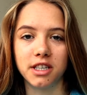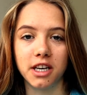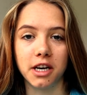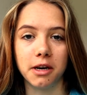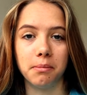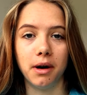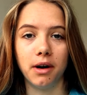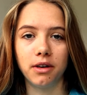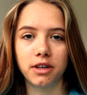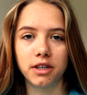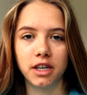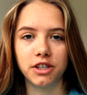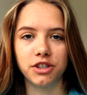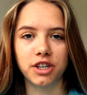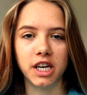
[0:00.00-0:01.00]
in the American
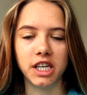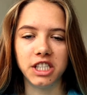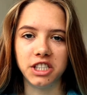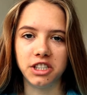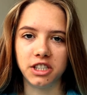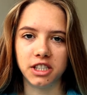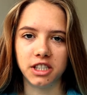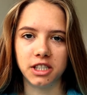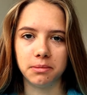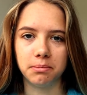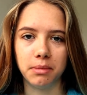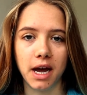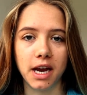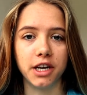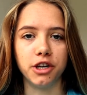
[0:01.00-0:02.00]
education system
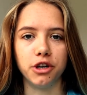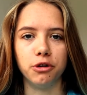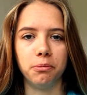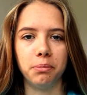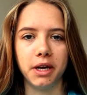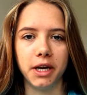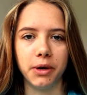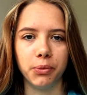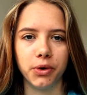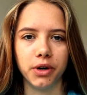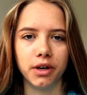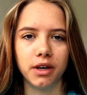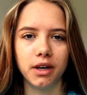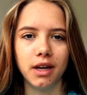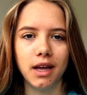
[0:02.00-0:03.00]
and the European one.